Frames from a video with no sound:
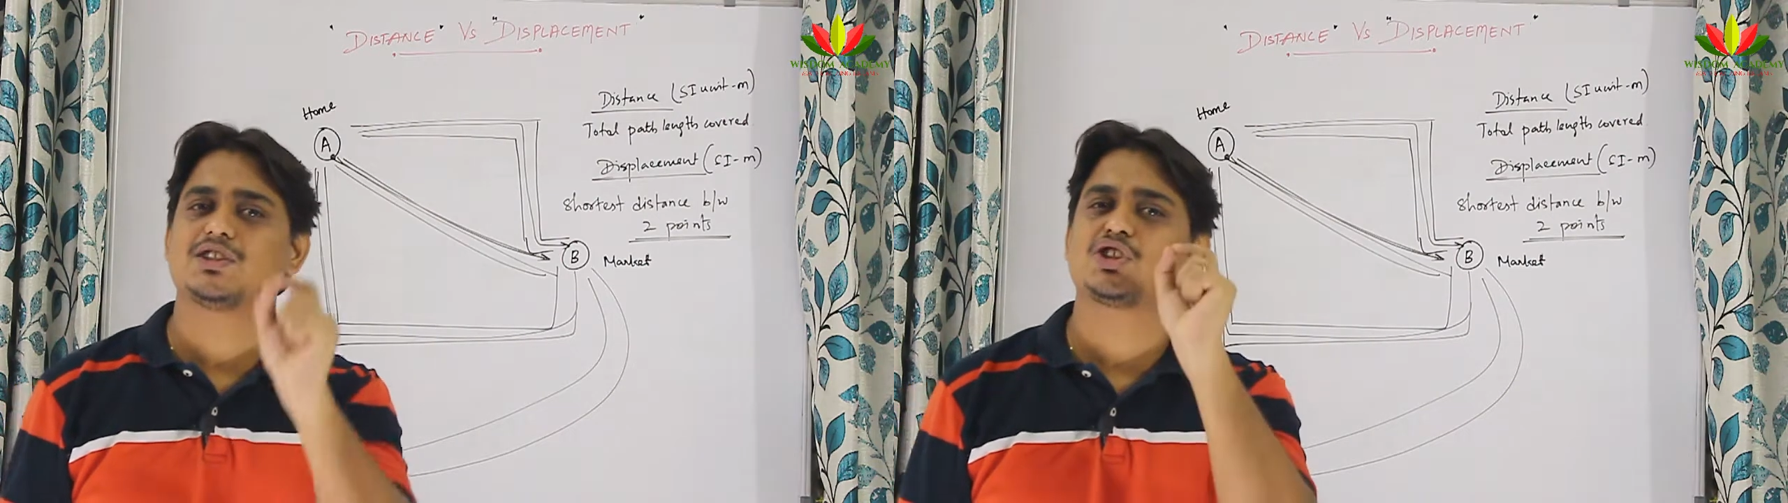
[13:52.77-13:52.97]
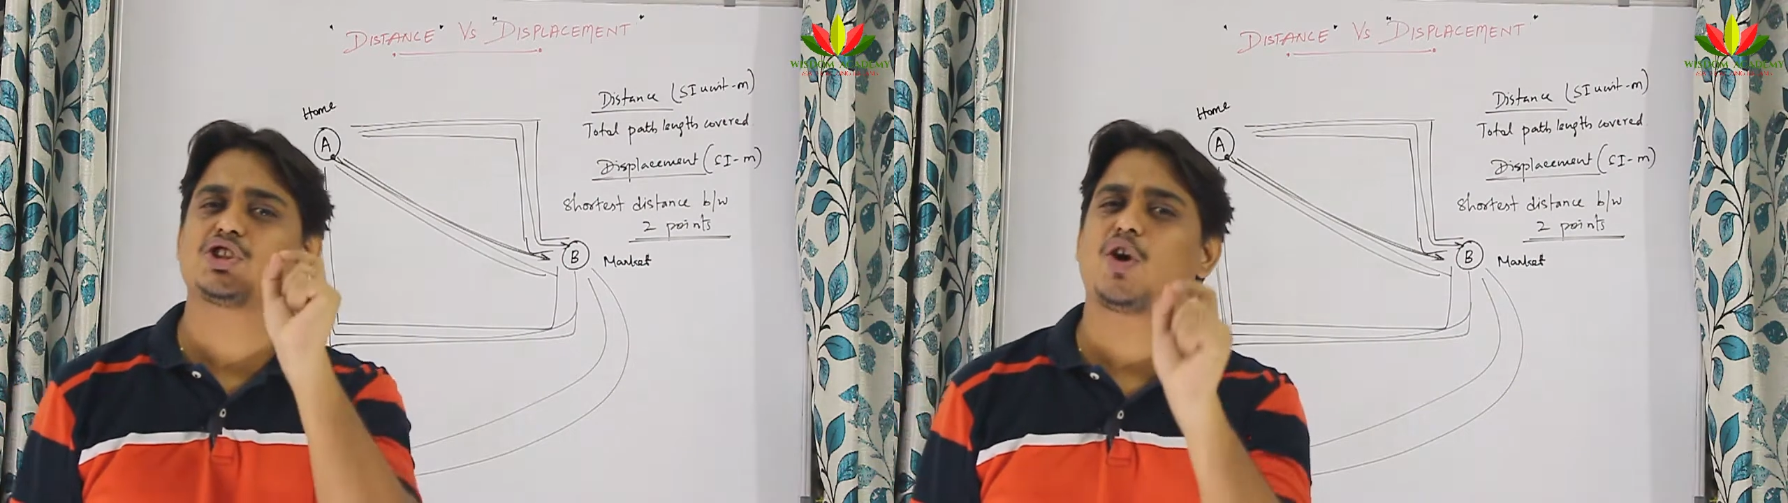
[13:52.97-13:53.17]

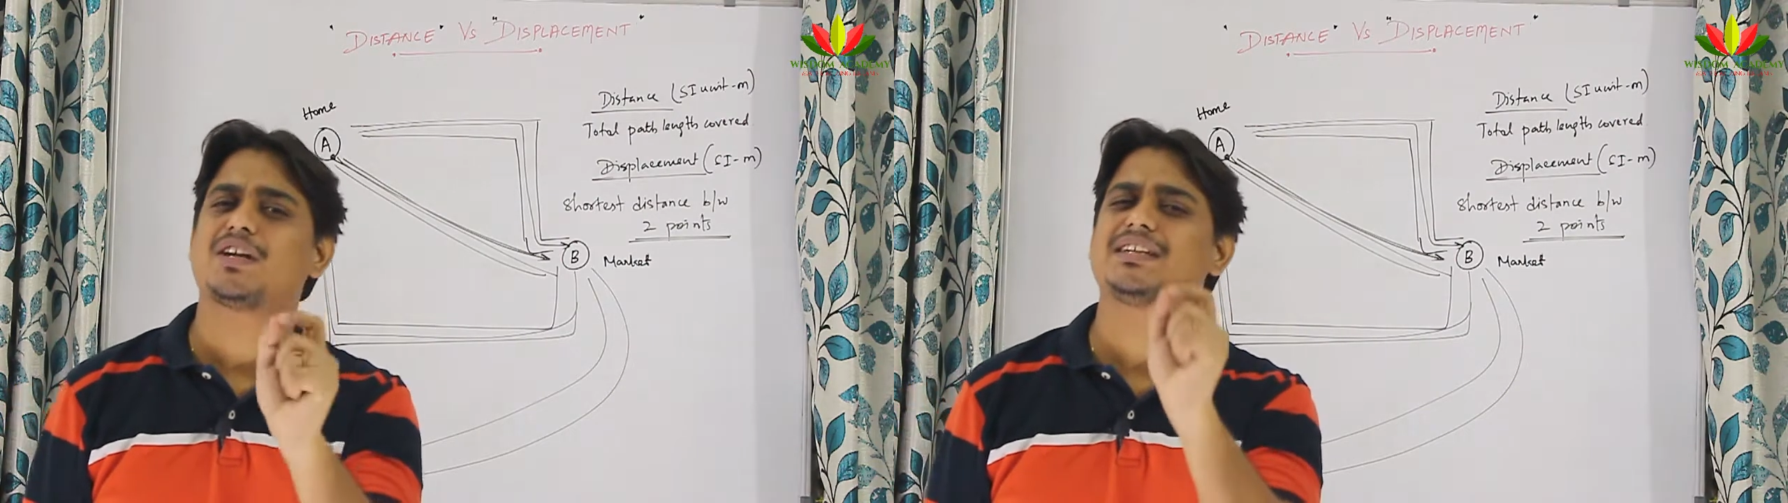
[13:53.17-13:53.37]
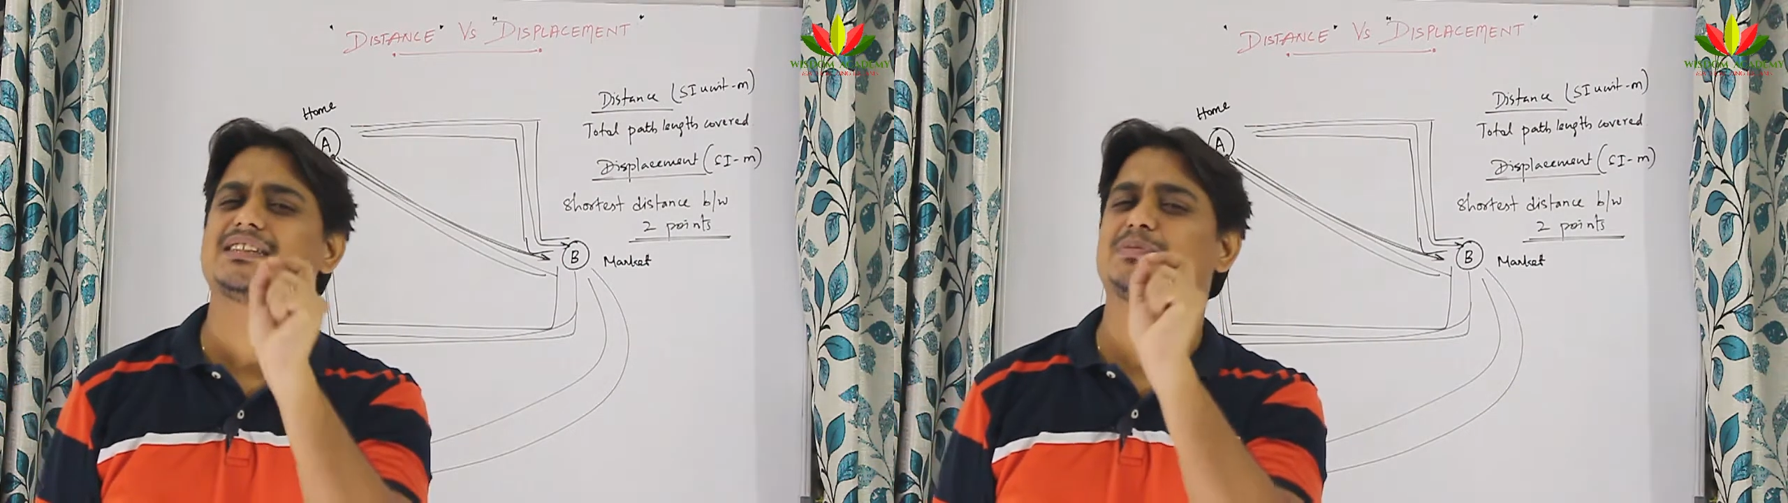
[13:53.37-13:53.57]

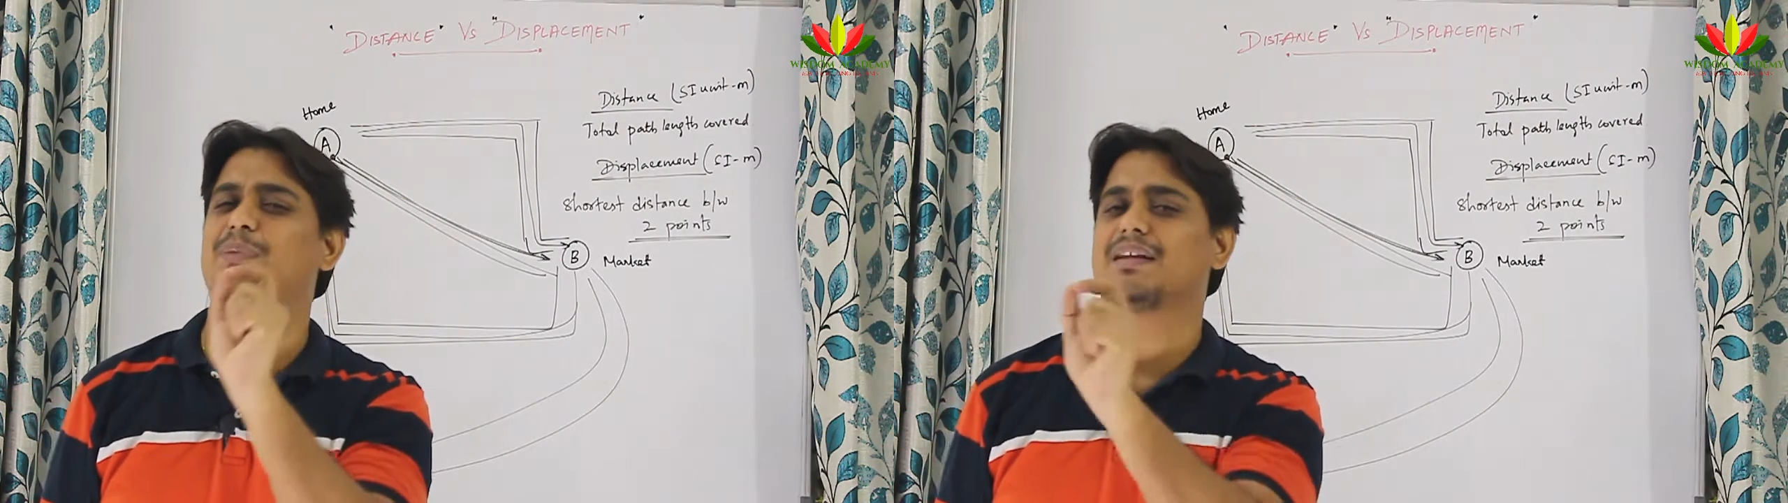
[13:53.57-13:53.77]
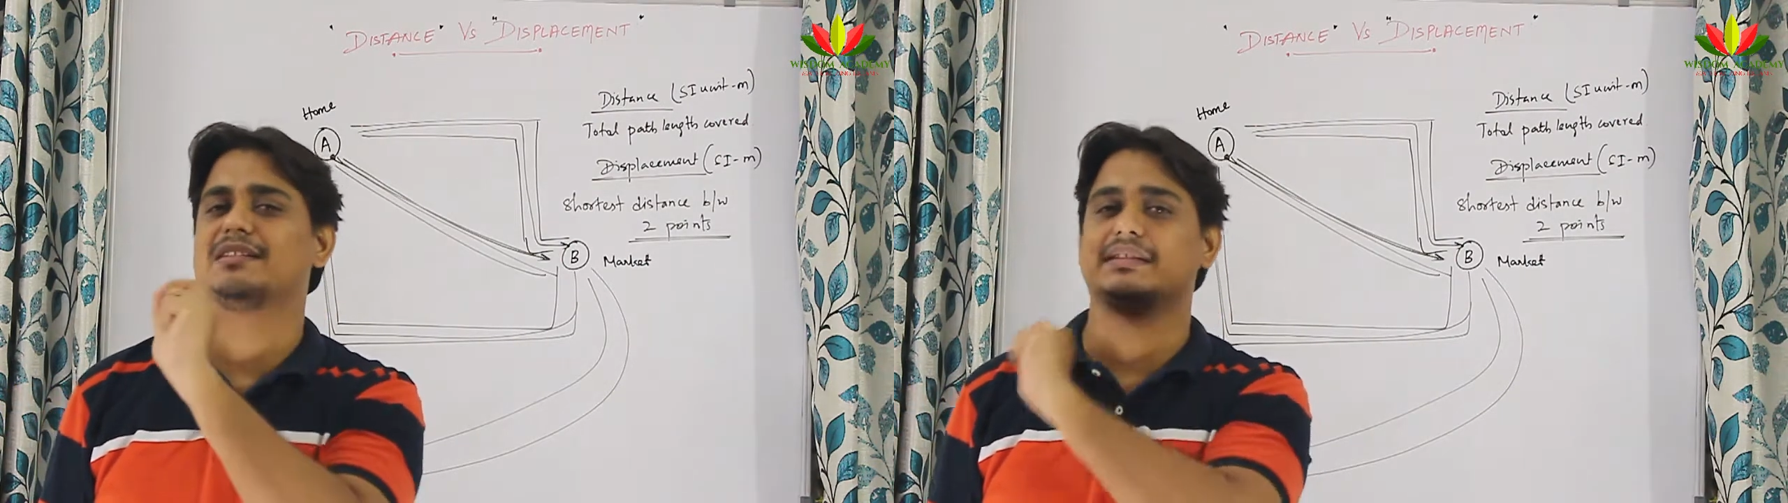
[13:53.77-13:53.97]
shortest
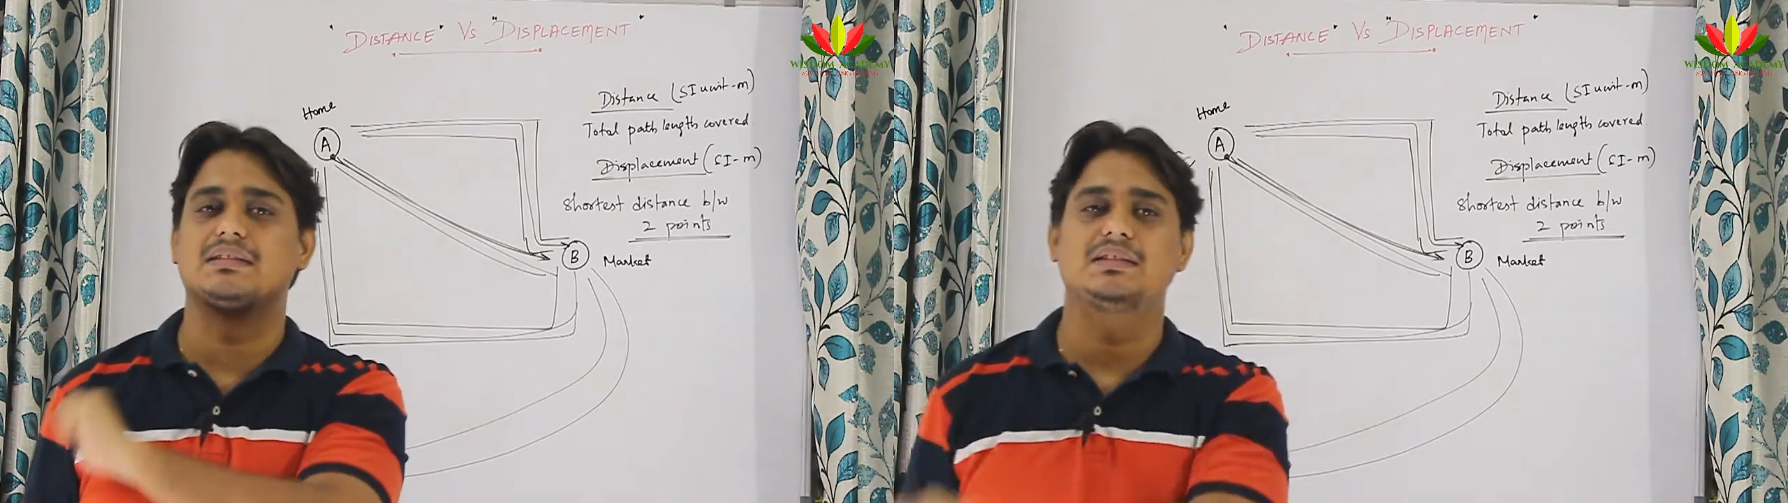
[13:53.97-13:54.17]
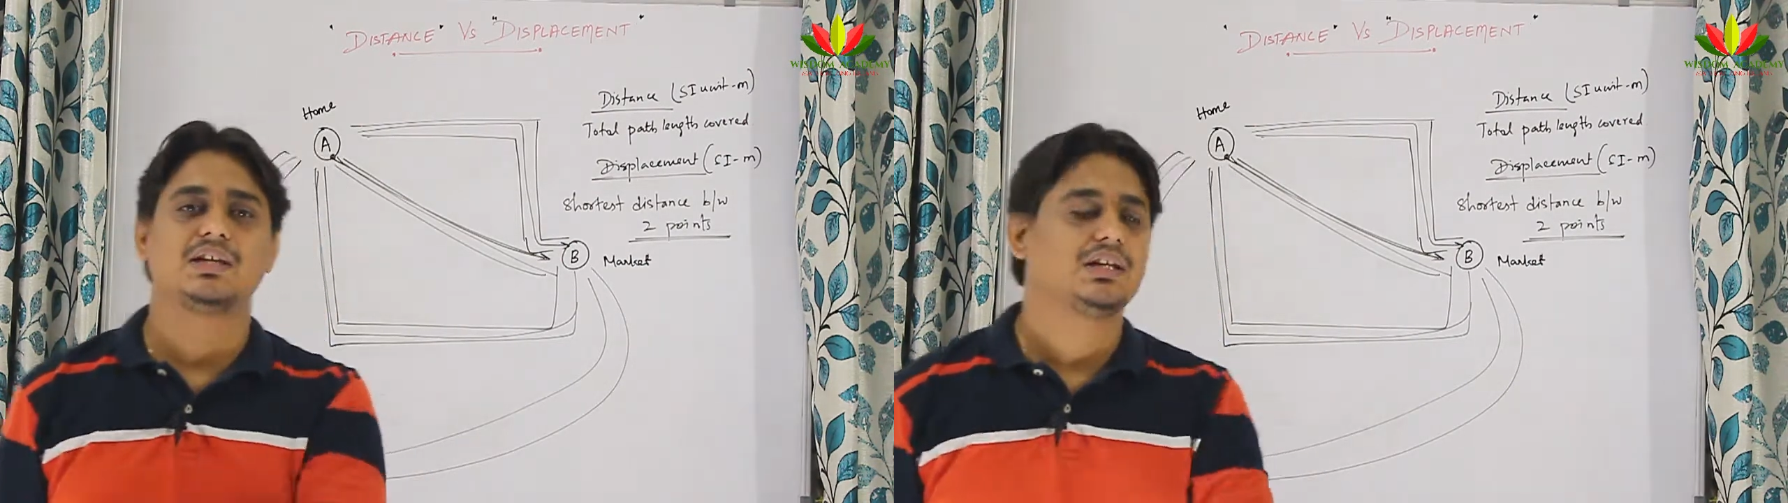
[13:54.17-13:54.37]
path length.